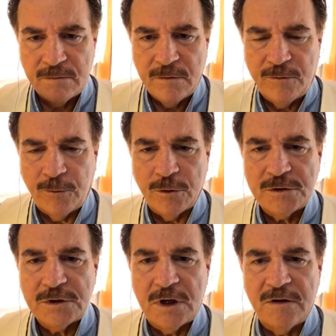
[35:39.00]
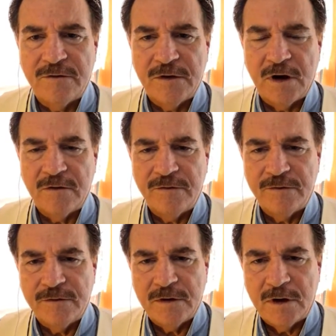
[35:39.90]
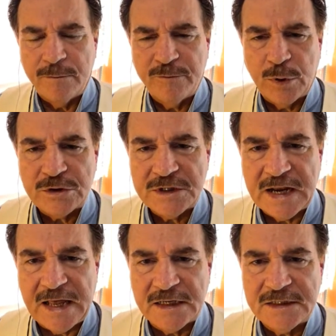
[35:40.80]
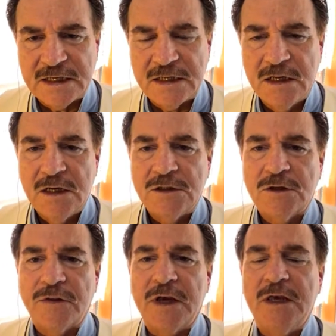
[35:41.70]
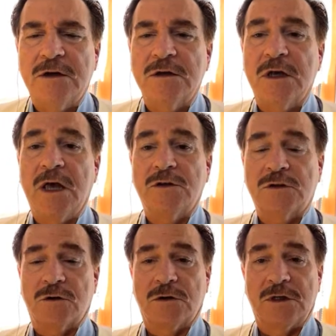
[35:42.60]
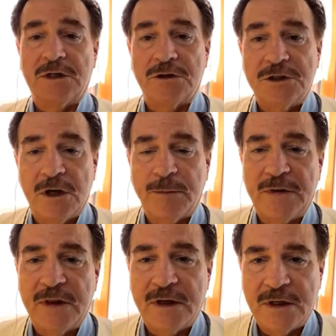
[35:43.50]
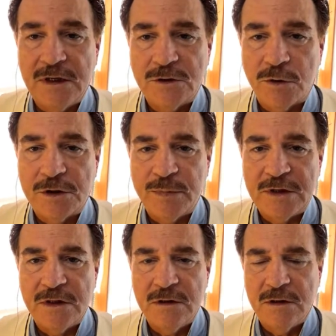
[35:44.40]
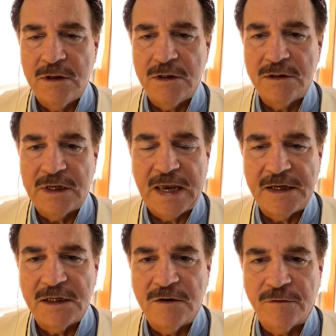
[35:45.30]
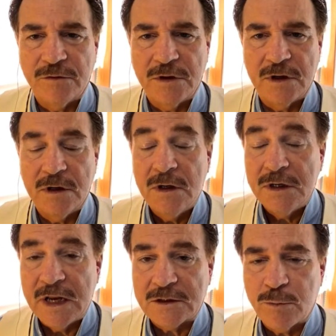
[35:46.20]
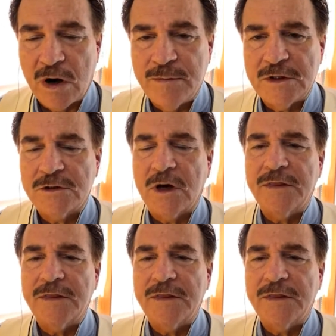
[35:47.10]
force of personality so that he could assert leadership, and then he's going to be the candidate for the next prime minister.